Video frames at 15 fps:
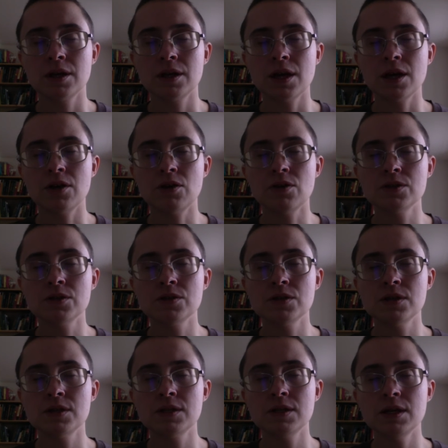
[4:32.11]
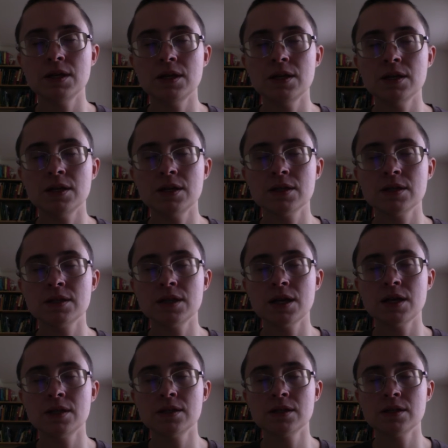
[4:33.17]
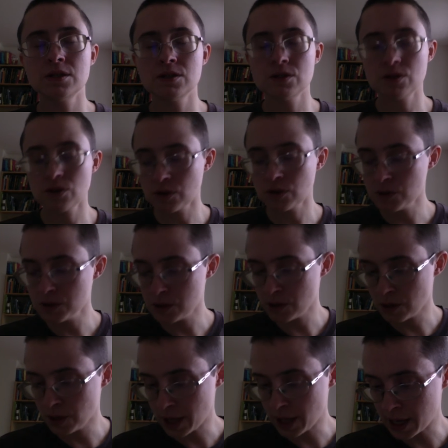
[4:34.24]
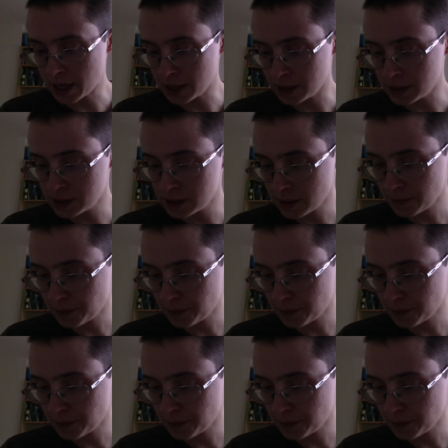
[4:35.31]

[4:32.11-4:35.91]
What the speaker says: And also the sea that extends and encircles all lands.